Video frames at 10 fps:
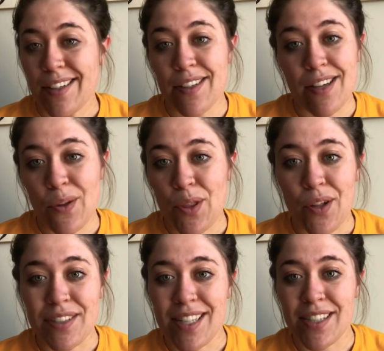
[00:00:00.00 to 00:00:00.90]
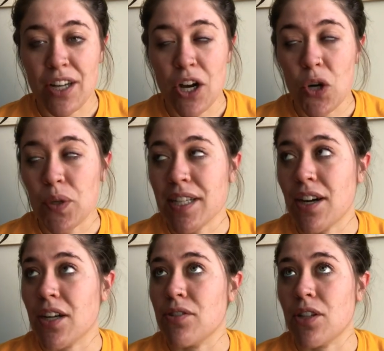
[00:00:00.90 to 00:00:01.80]
And Othello says no, and
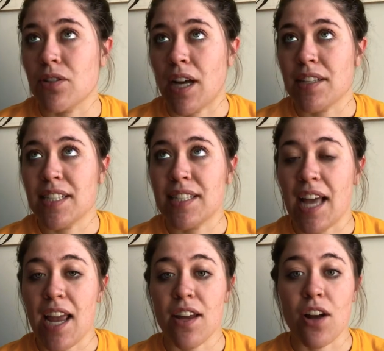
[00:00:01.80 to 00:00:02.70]
Iago goes on to say,